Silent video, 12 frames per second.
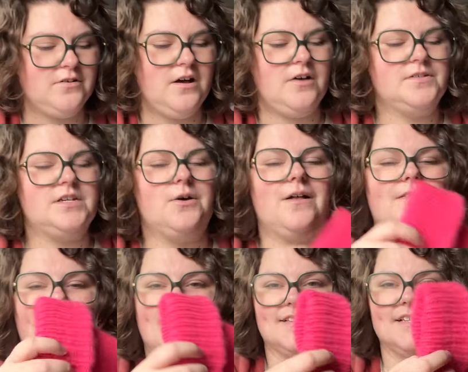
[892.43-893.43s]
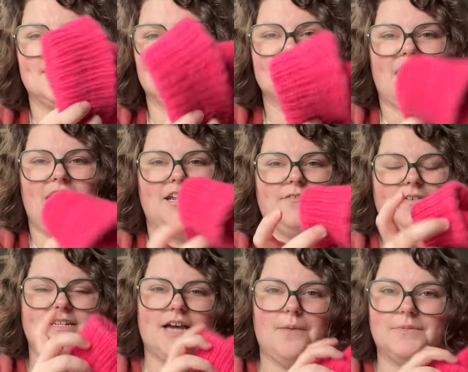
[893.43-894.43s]
Also Eliza has kind of
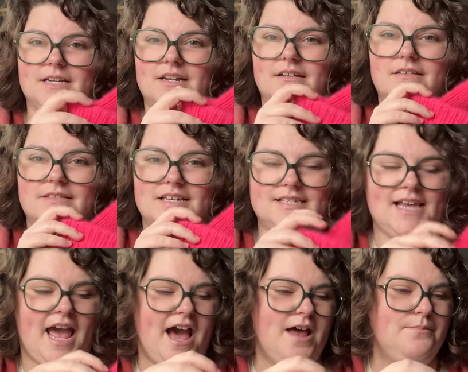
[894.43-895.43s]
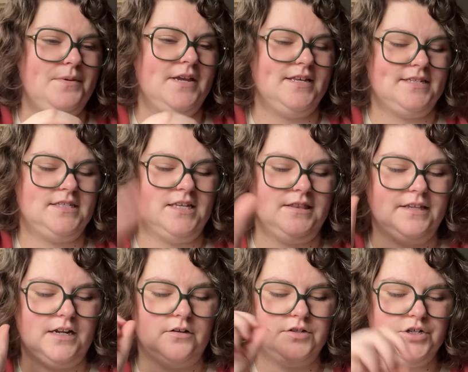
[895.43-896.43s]
adopted this hat because it's a
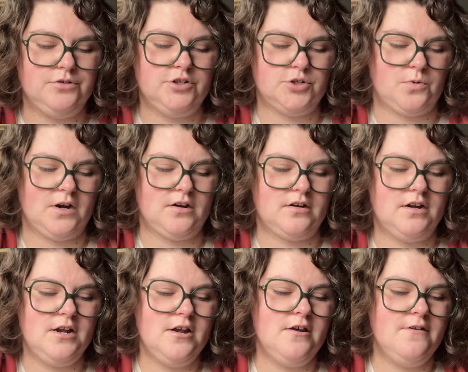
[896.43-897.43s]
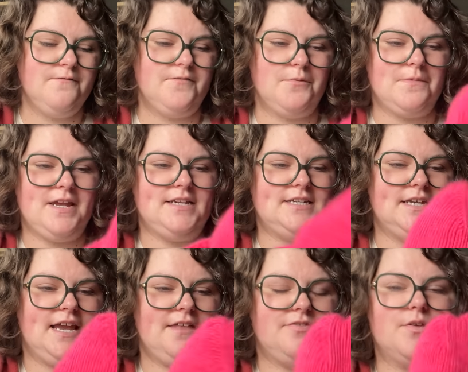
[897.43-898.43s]
little too short for me to
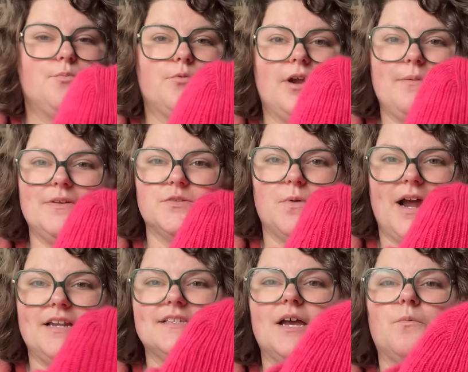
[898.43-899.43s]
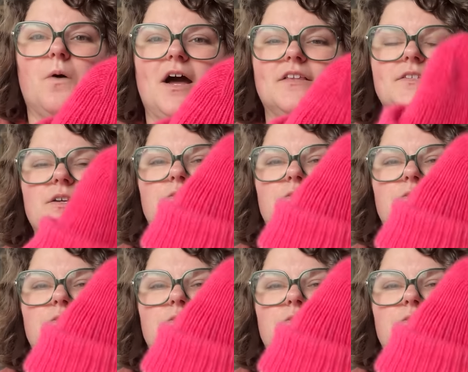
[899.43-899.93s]
get the brim as wide as I want so